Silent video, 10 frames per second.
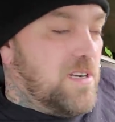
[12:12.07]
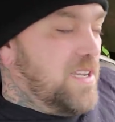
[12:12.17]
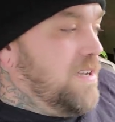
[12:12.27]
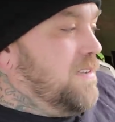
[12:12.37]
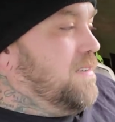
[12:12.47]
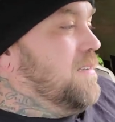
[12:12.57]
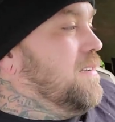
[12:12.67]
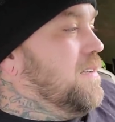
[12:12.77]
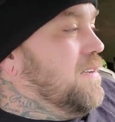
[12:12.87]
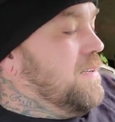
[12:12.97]
that.
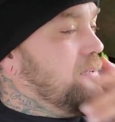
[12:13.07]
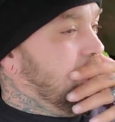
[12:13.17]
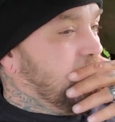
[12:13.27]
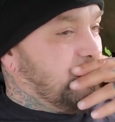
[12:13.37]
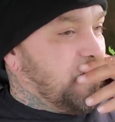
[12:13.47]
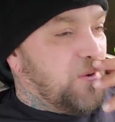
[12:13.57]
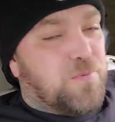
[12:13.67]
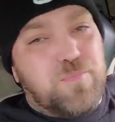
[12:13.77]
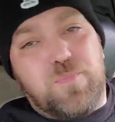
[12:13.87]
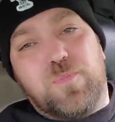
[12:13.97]

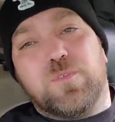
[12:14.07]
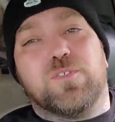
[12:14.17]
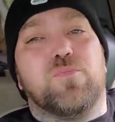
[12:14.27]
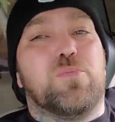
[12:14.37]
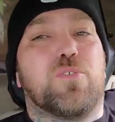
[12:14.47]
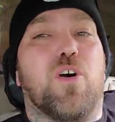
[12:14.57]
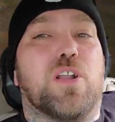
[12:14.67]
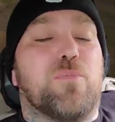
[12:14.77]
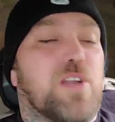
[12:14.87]
So, you know, people called him